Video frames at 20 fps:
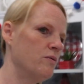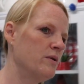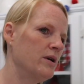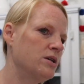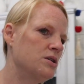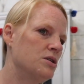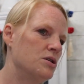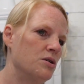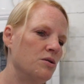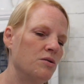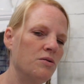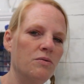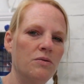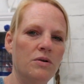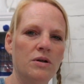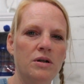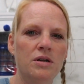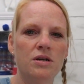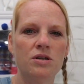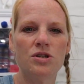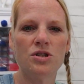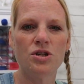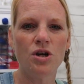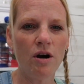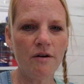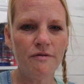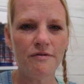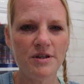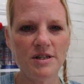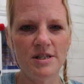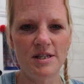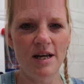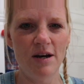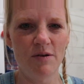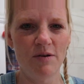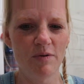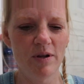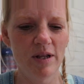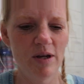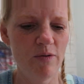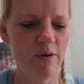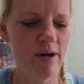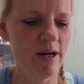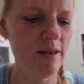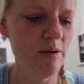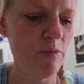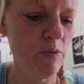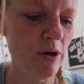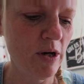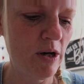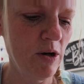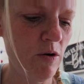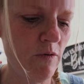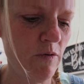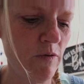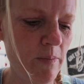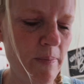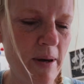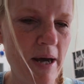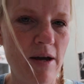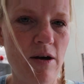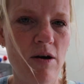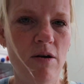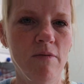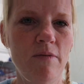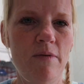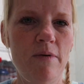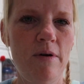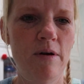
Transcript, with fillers: going to scarf these down really quick and then we're gonna go over to Petco.